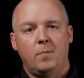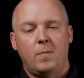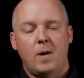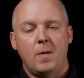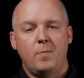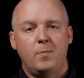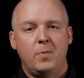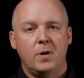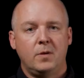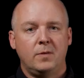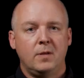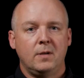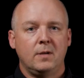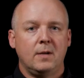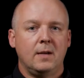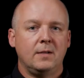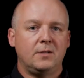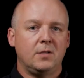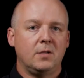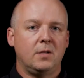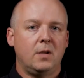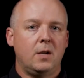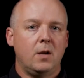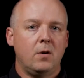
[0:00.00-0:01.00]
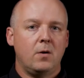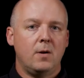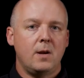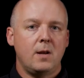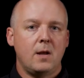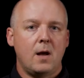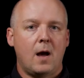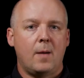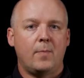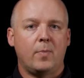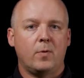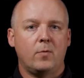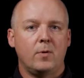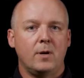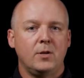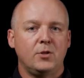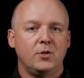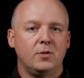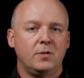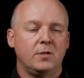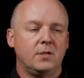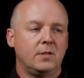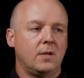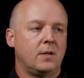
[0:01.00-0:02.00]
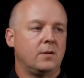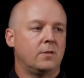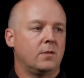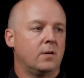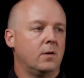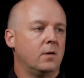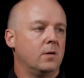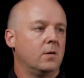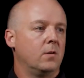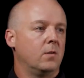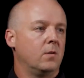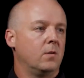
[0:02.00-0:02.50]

by building a security operations center,